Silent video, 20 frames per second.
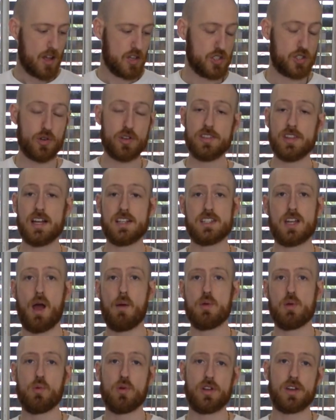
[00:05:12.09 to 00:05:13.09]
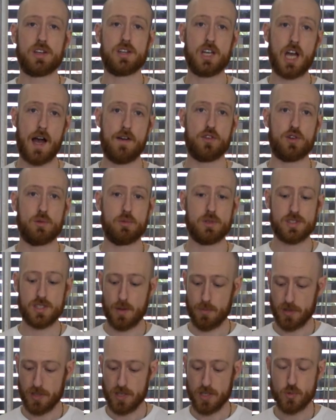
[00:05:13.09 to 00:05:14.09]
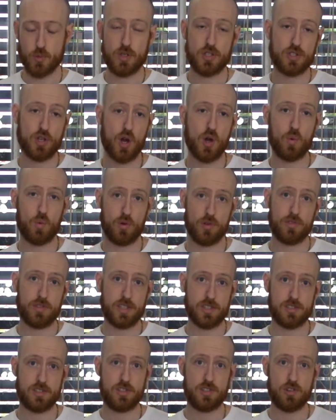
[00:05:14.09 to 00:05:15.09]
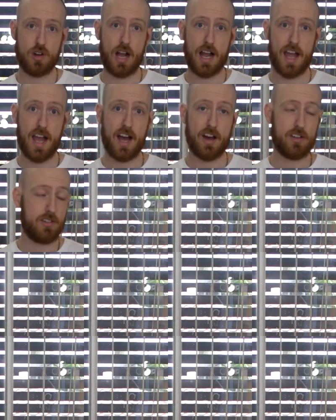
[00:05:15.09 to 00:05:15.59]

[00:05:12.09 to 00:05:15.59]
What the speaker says: During that time, we wanna cover it with something because we don't want this to dry out.